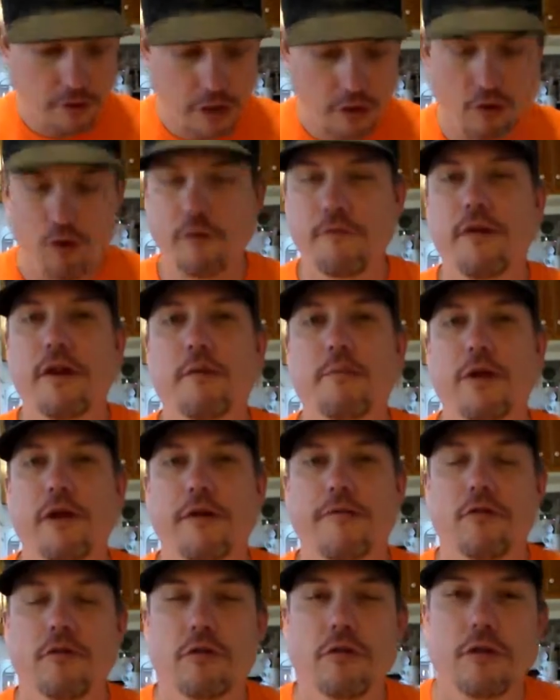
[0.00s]
I don't know if anybody
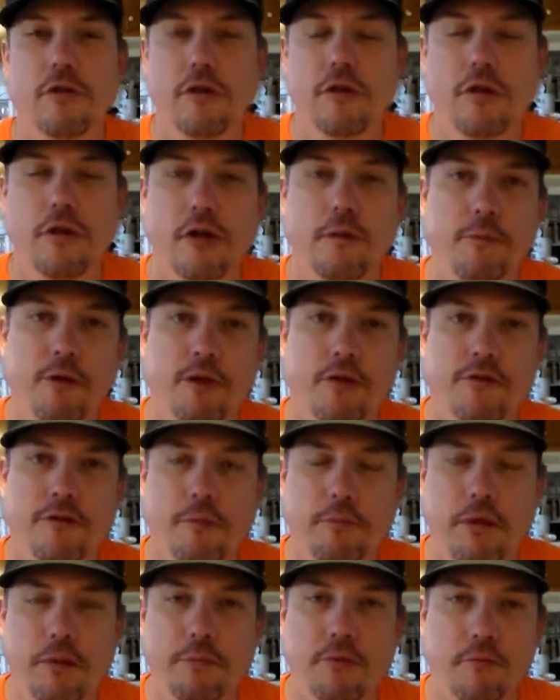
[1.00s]
ever, I mean,
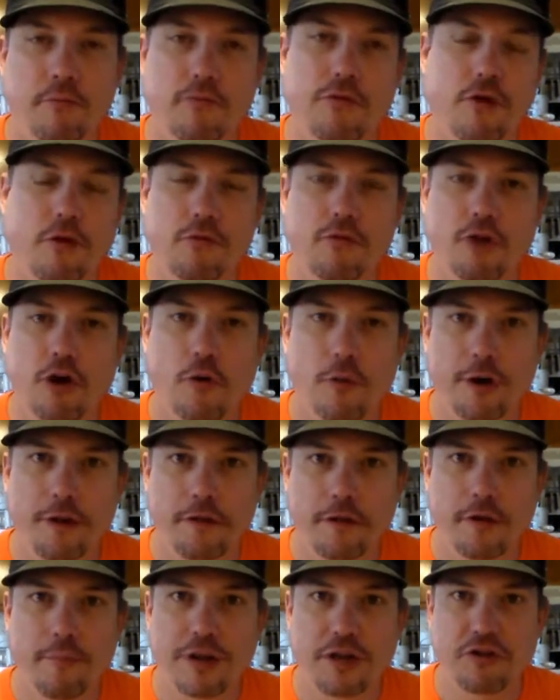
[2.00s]
some people don't know
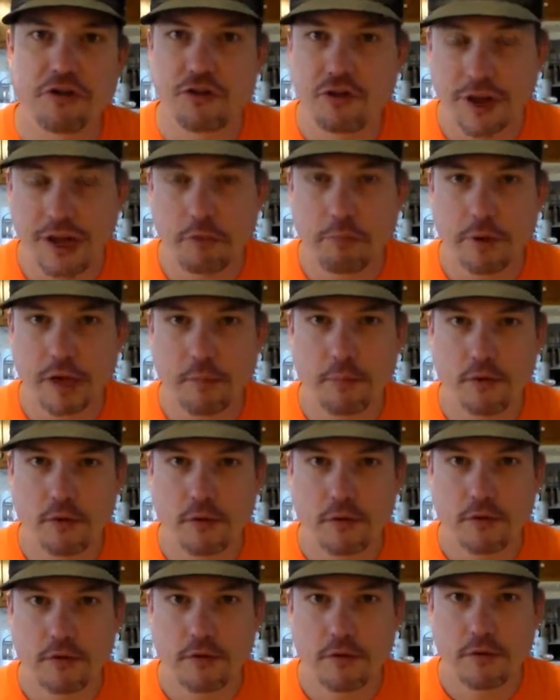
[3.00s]
anything about
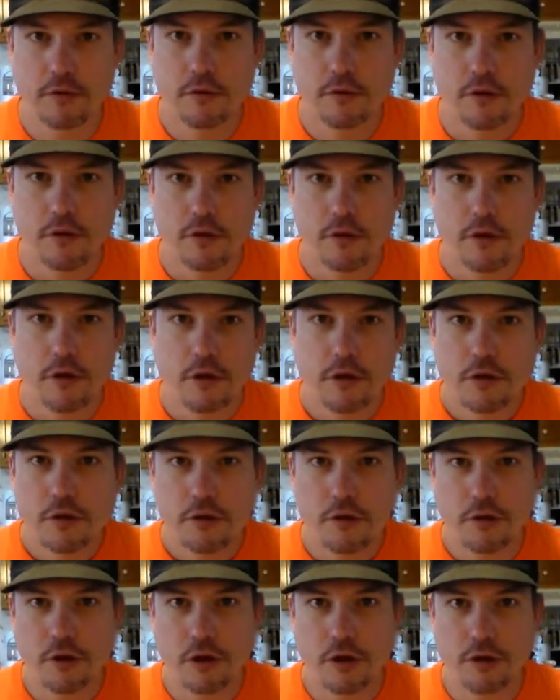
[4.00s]
sandpaper.
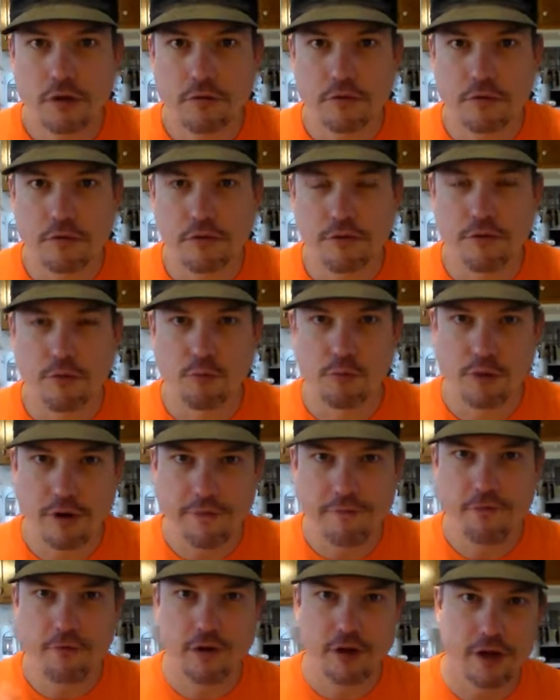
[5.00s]
You know, the
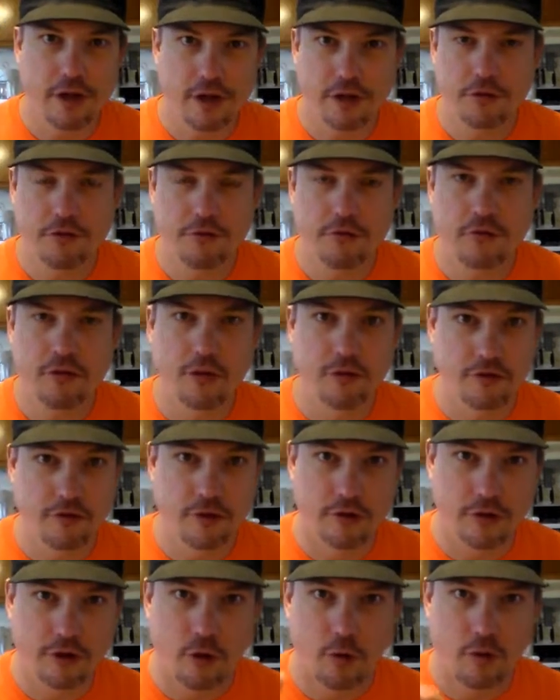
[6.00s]
rougher it is
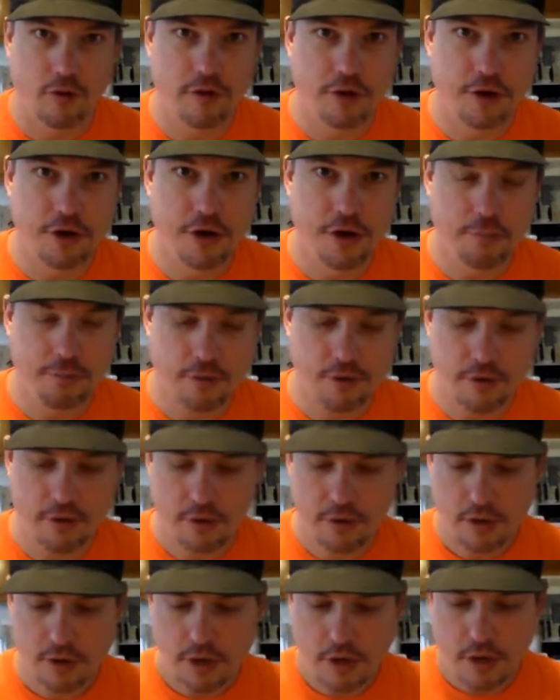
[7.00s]
the lower the
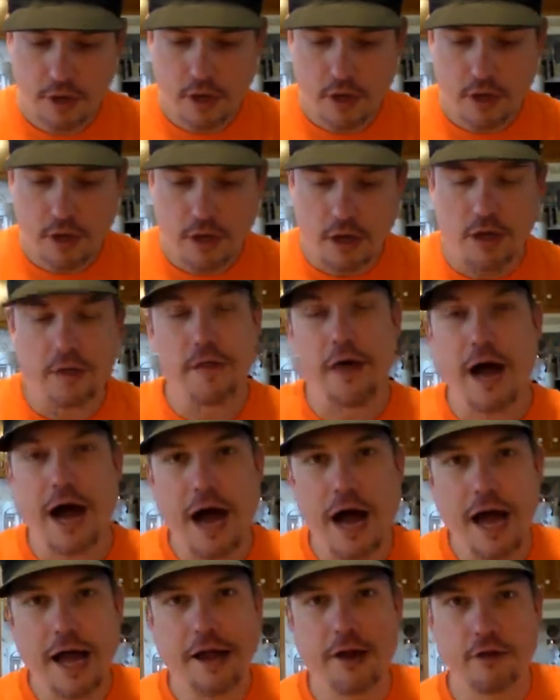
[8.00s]
number, and the
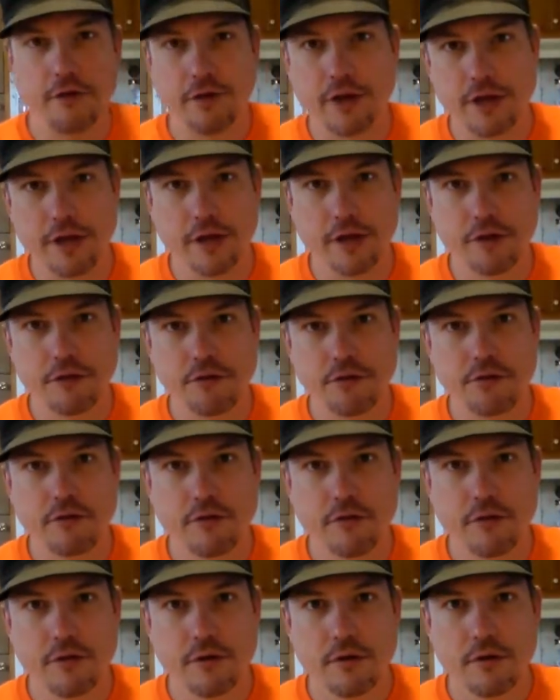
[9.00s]
higher it
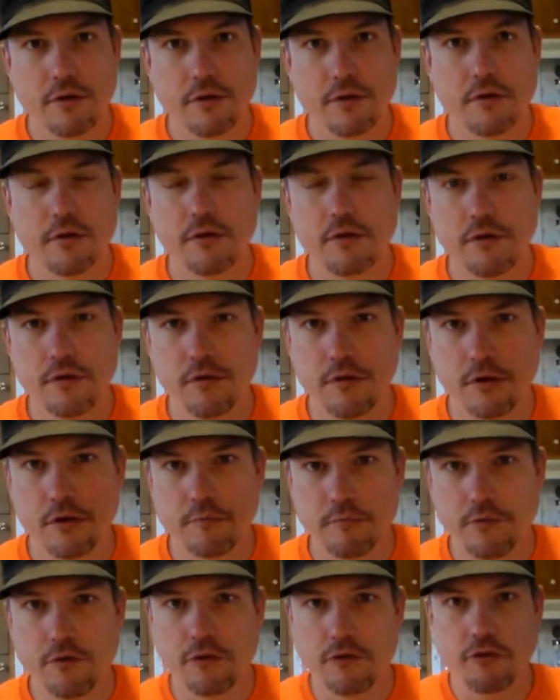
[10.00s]
is,
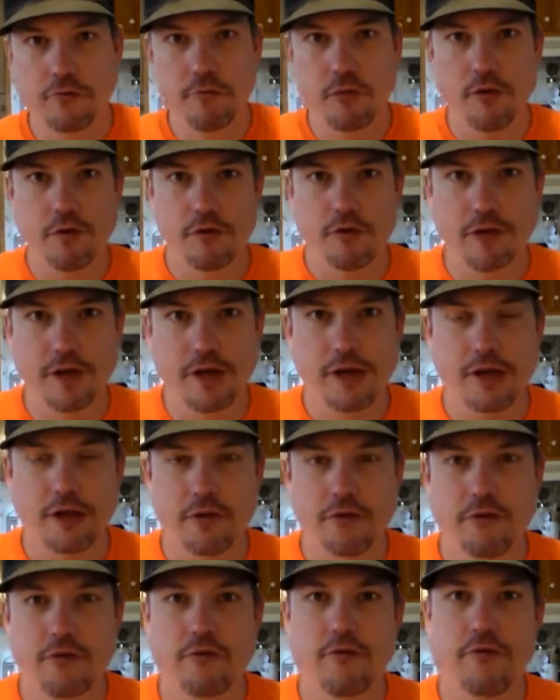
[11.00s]
the smoother it
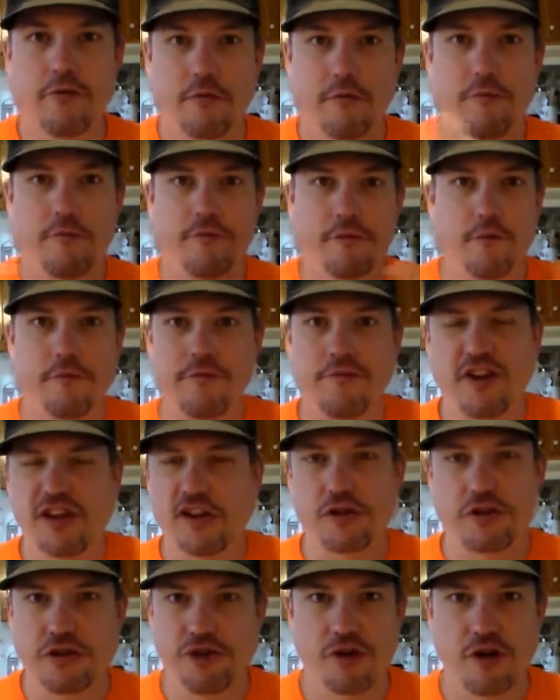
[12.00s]
is for
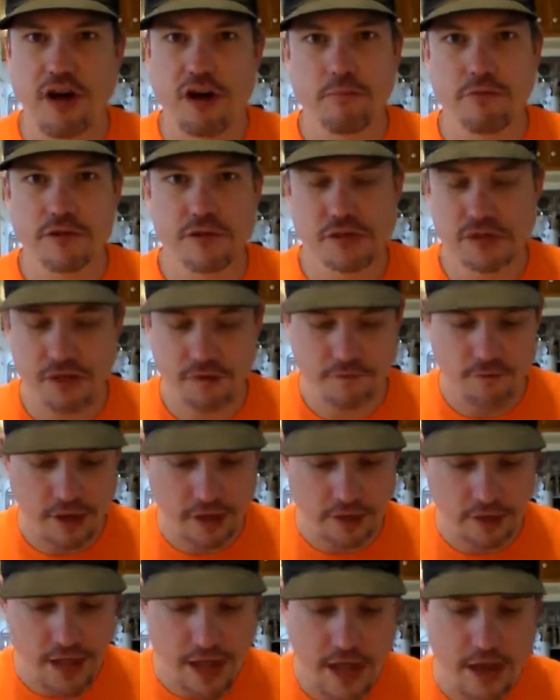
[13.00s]
finish jobs and stuff
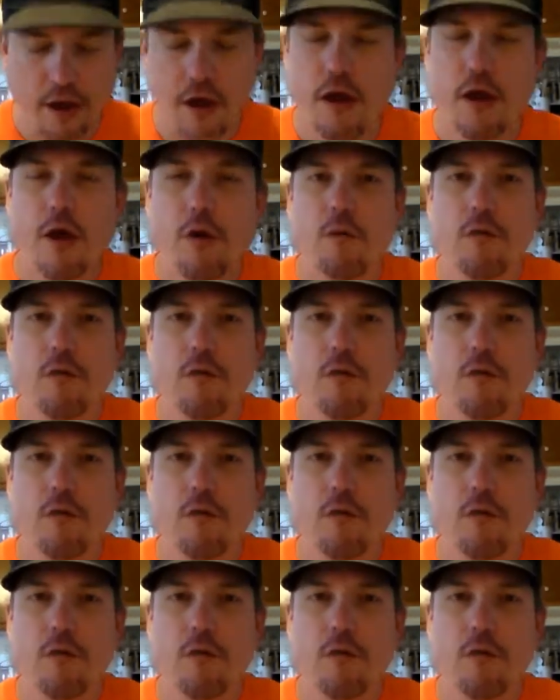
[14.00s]
like that.